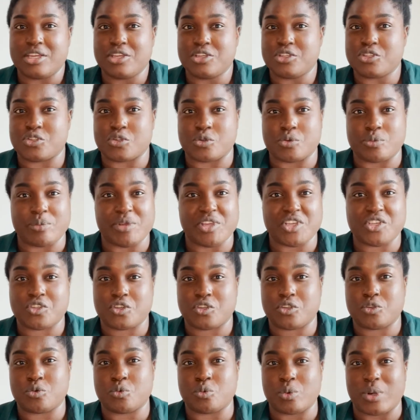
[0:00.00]
So make sure
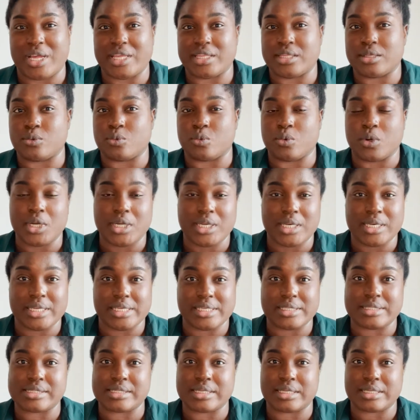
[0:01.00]
you either work
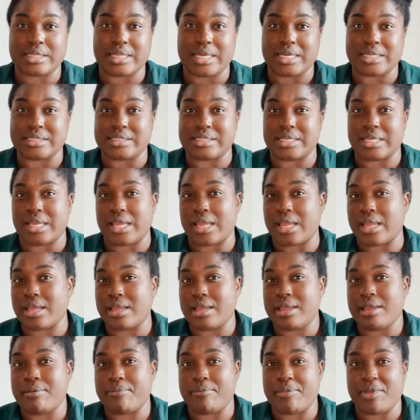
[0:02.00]
later that day,
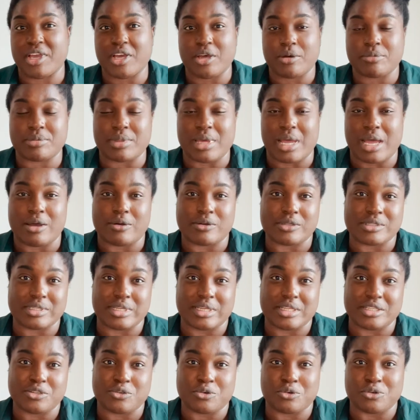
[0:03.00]
make up the hours
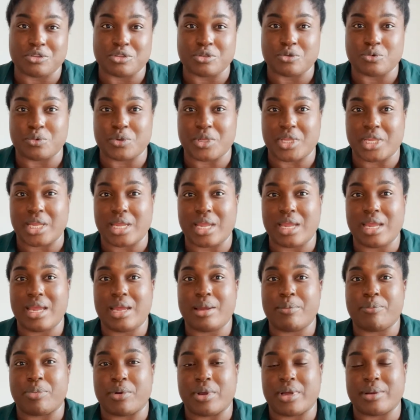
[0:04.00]
later on in the week,
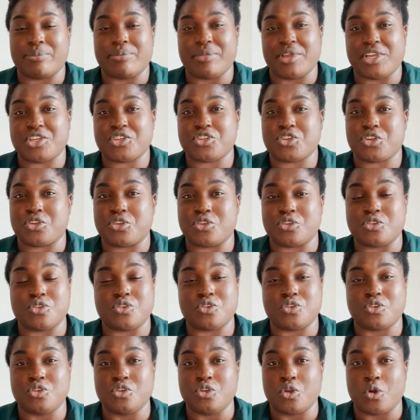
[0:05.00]
but make sure
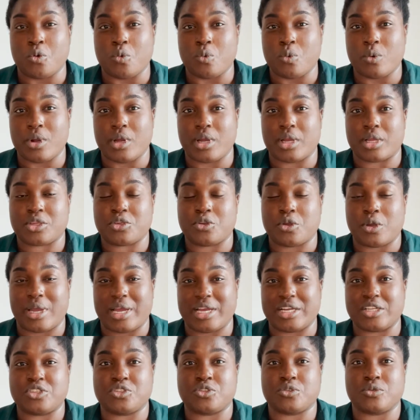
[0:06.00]
your work, your
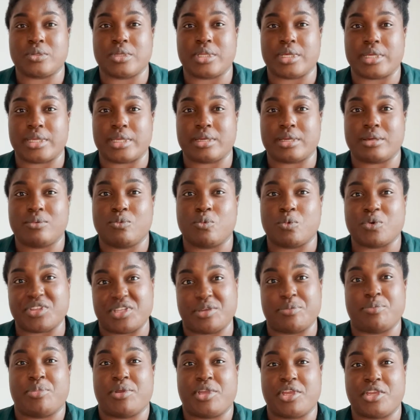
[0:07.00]
actual, what
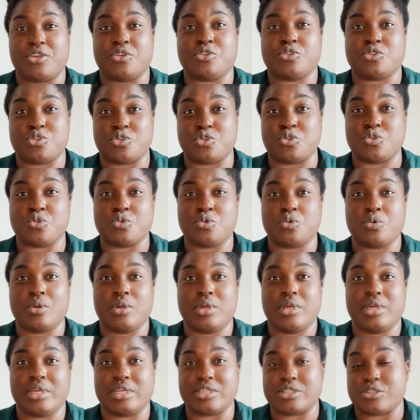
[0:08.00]
they're paying you to do
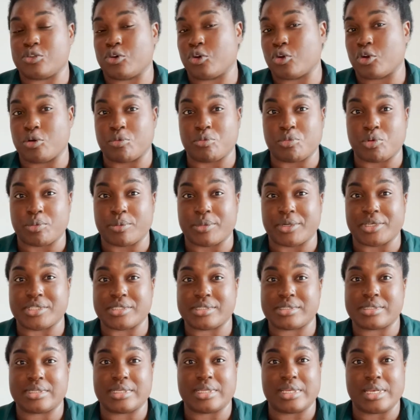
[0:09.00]
is not
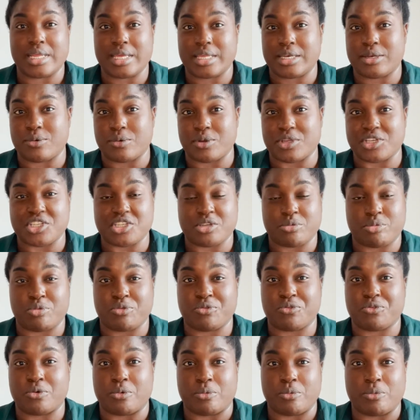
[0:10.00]
compromised in any way, shape or
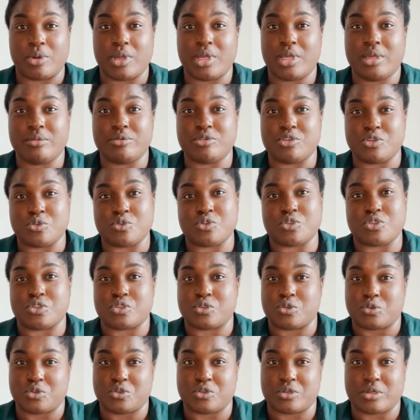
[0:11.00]
form due to
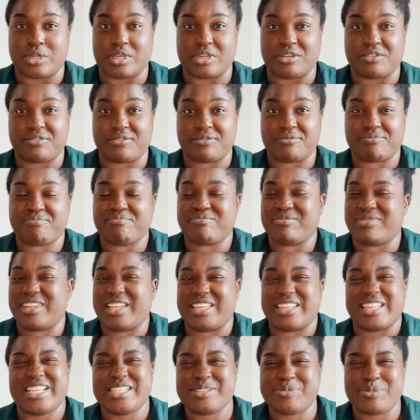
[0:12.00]
social life.
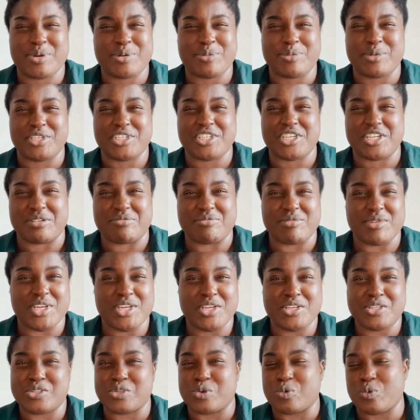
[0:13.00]
And that's pretty much it.
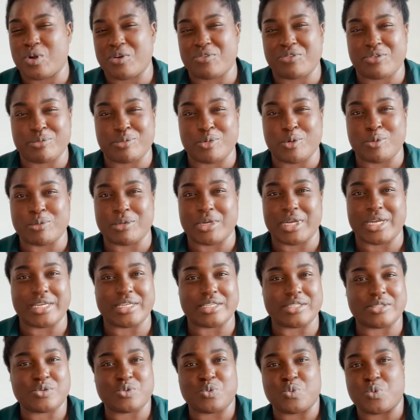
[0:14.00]
So work from home,
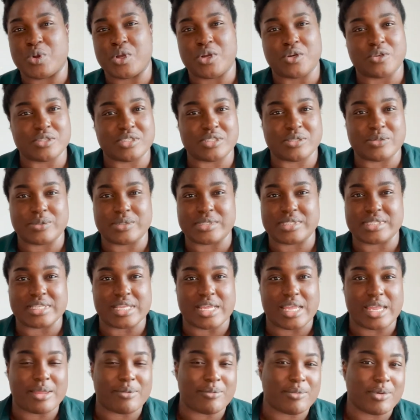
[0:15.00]
guys, we're all still the
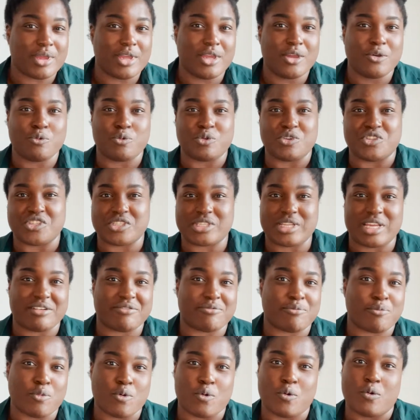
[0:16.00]
same. We just have
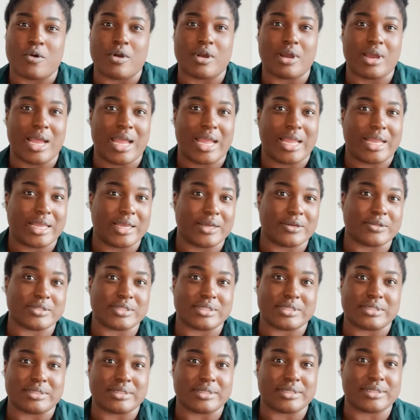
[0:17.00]
more hangouts
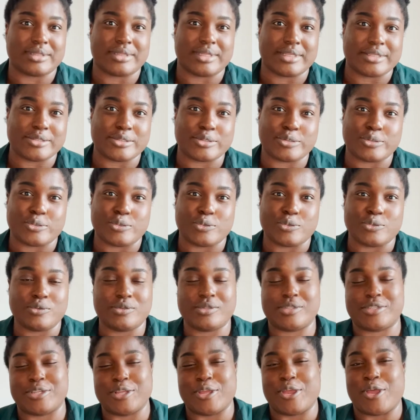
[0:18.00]
and things to do.
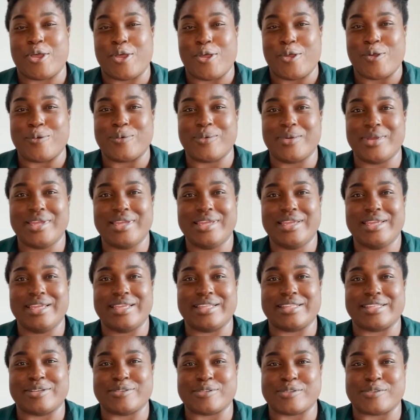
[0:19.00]
So
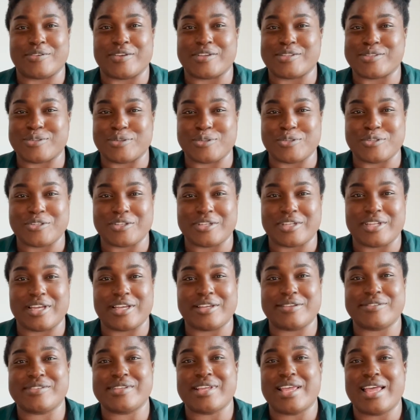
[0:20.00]
in terms of our social
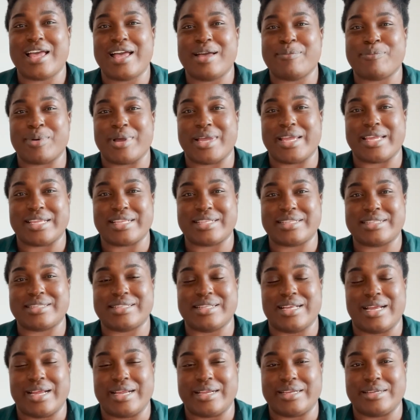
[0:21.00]
lives, but
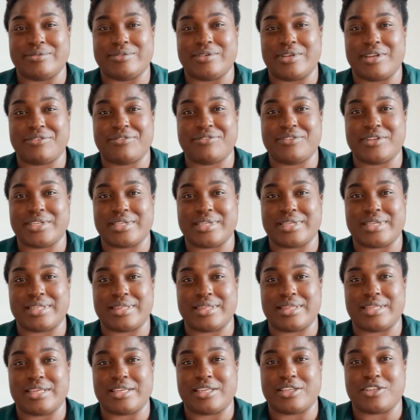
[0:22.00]
I definitely
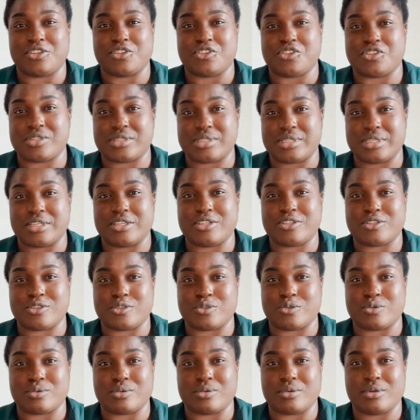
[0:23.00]
think you just need
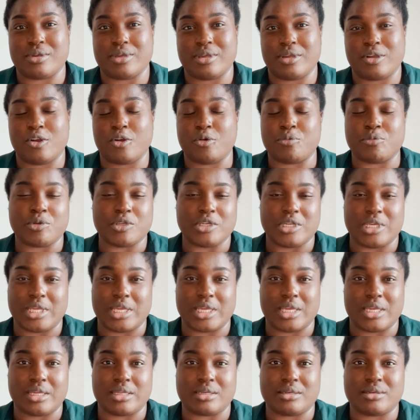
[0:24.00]
to
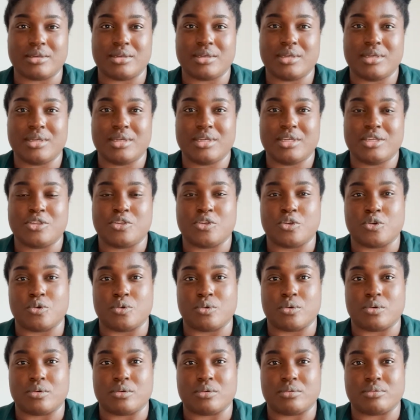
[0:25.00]
communicate
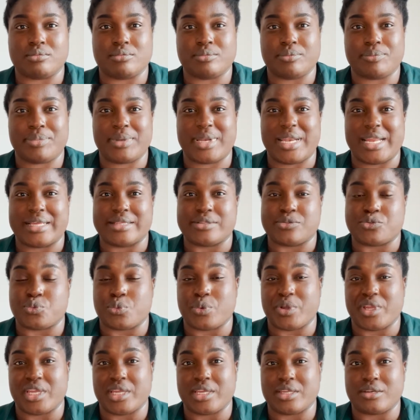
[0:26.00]
your plans
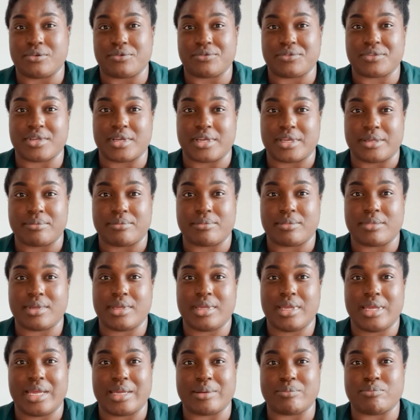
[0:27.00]
way ahead of time
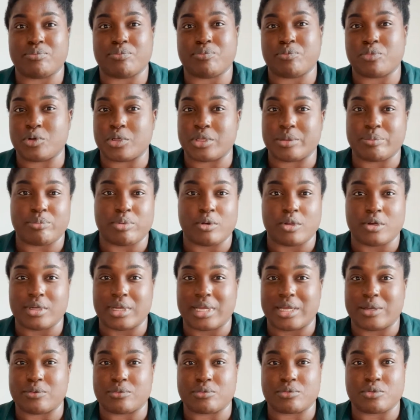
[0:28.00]
and block
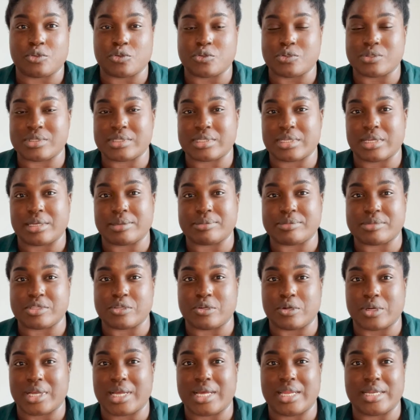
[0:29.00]
out those times in
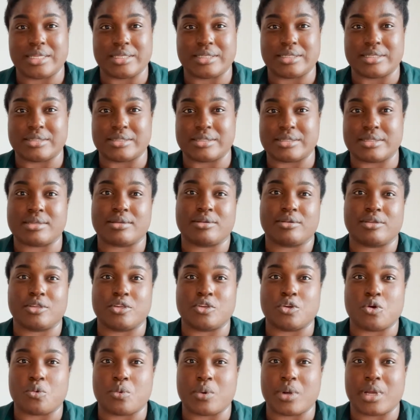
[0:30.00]
your calendar, in
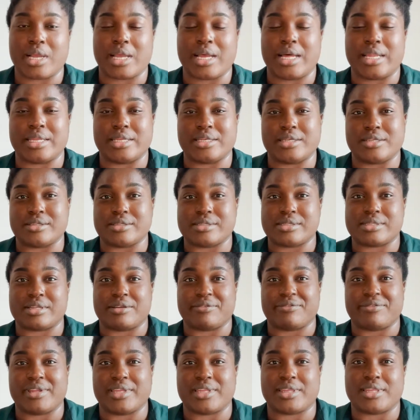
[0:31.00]
your work calendar and
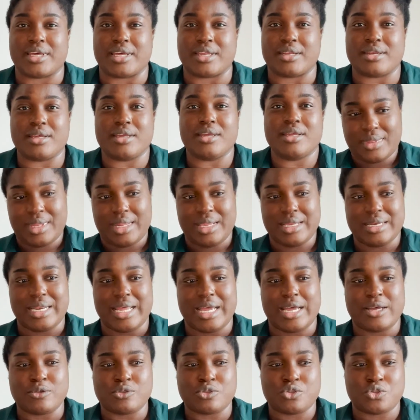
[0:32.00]
stuff like that.
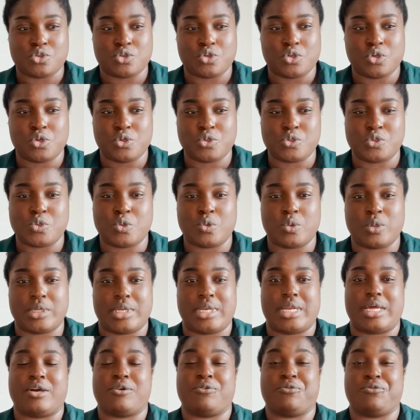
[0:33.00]
Now, to those who are
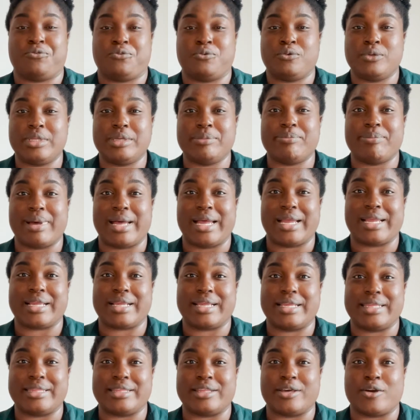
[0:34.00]
now fully
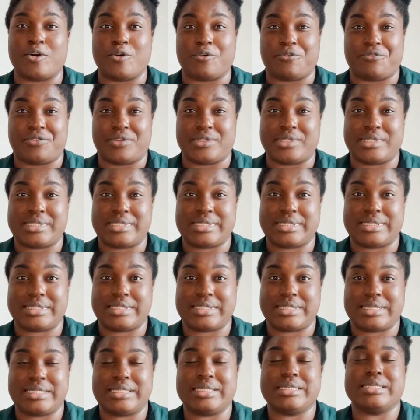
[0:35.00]
back in the office.